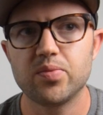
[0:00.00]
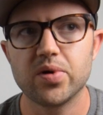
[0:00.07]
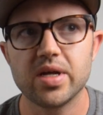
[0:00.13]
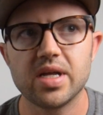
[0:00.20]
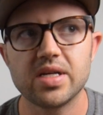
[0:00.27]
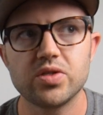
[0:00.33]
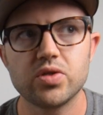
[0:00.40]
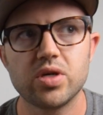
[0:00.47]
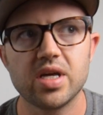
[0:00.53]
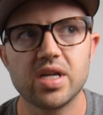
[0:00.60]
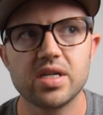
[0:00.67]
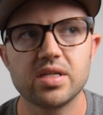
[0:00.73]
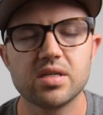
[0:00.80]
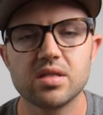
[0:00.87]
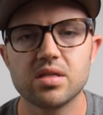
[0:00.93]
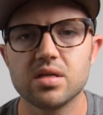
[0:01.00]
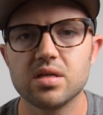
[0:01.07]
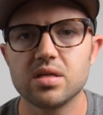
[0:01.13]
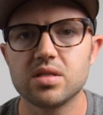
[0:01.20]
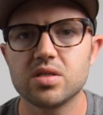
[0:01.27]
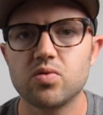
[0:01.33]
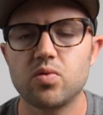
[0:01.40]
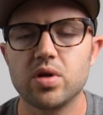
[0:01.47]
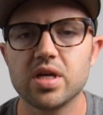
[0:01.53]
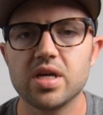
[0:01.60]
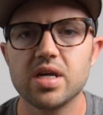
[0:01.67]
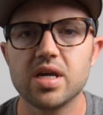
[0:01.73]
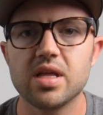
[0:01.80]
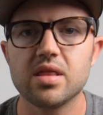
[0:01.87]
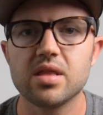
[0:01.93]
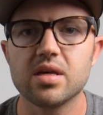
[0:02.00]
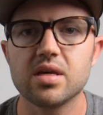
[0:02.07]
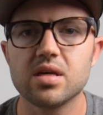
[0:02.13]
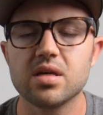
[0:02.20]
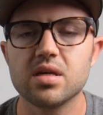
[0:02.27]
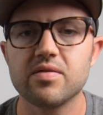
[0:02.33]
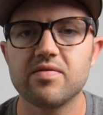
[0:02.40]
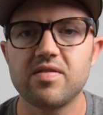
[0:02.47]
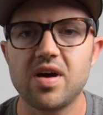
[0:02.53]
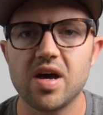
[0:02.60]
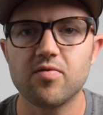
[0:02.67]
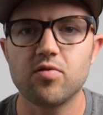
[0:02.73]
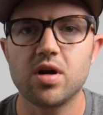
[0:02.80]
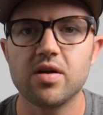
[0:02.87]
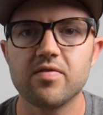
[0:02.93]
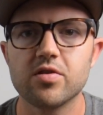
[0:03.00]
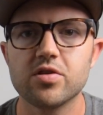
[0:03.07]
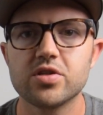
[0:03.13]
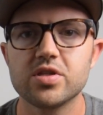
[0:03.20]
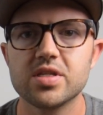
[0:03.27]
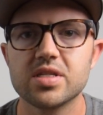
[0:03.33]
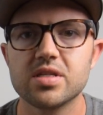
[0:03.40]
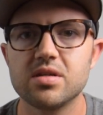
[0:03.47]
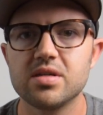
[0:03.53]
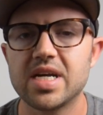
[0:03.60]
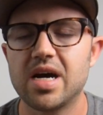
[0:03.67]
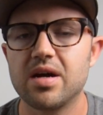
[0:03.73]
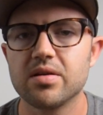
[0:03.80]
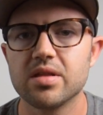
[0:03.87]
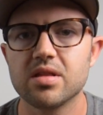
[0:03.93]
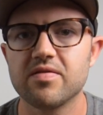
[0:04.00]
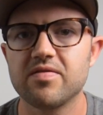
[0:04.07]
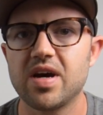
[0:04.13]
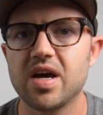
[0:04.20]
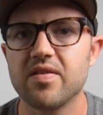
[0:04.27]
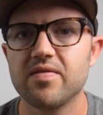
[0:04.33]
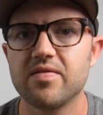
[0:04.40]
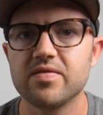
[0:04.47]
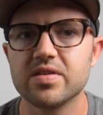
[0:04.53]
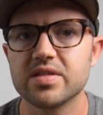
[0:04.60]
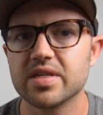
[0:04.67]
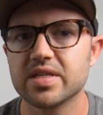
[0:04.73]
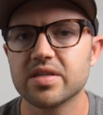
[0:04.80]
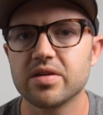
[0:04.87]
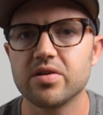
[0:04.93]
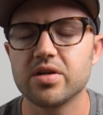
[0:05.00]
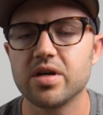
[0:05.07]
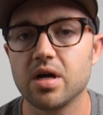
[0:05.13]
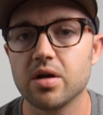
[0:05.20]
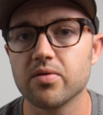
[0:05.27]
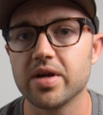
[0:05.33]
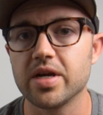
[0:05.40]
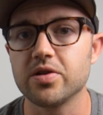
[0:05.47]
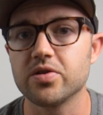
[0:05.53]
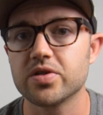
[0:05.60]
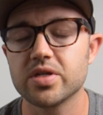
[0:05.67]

but as you get into the 20 and the 5 watt versions, they're down in the $500 to $600 range.